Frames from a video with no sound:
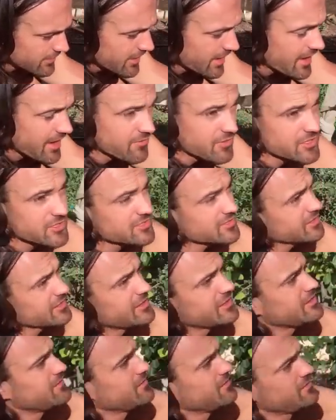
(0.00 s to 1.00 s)
And I have
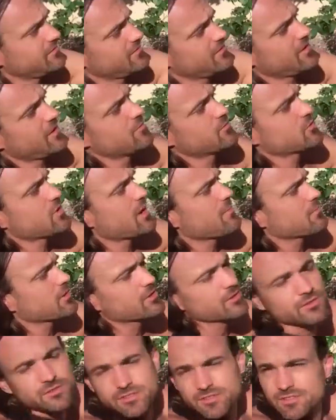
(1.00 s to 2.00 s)
actually uh,
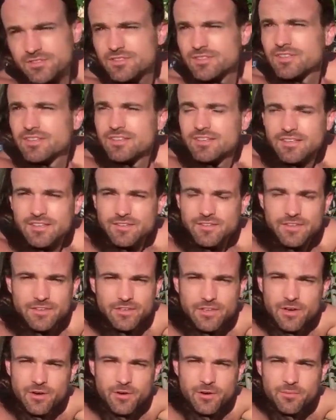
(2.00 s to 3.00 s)
tropicals in the
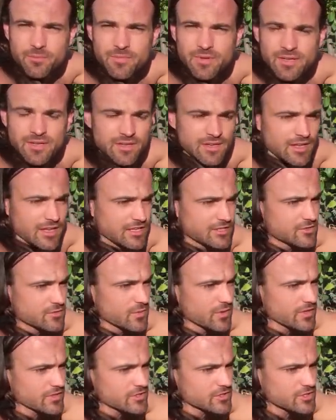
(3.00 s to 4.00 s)
dome. It's
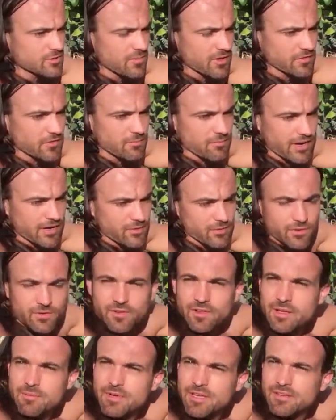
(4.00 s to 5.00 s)
really just about the
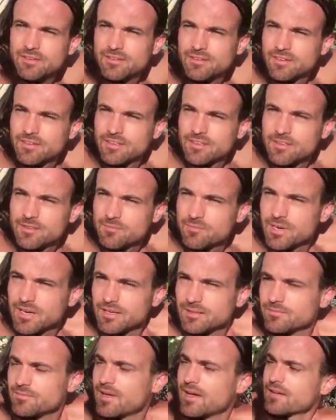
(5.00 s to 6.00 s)
microclimate.
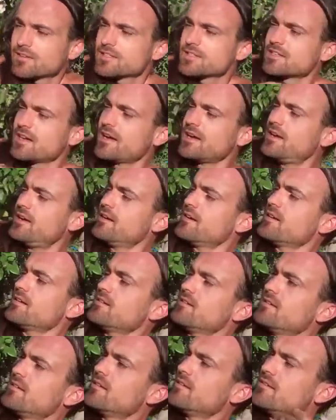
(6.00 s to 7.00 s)
But outside here,
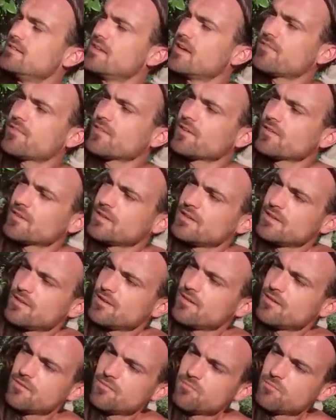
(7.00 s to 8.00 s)
definitely
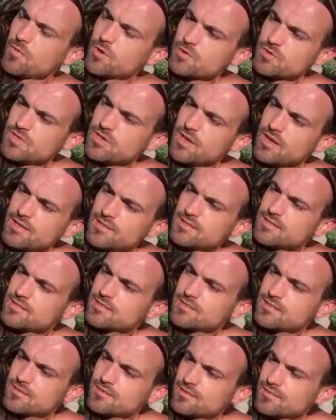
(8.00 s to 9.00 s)
most
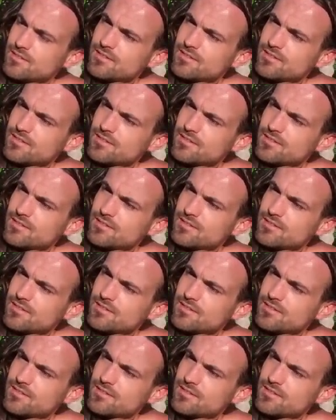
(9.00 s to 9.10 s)
nuts.